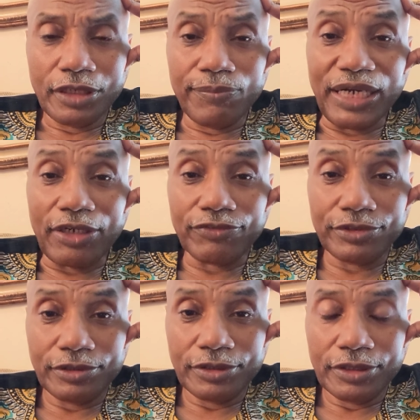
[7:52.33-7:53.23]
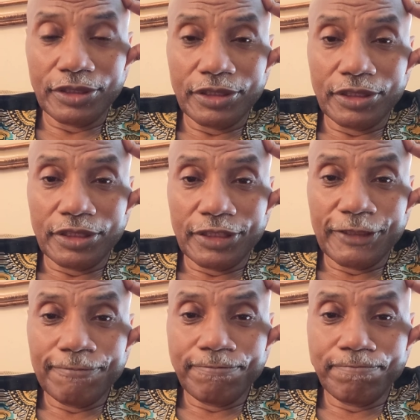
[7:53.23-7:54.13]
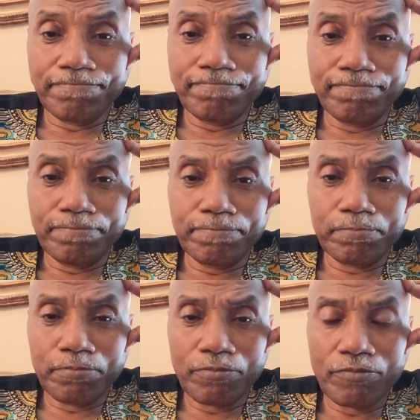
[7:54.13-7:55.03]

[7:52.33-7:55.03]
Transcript: about mm,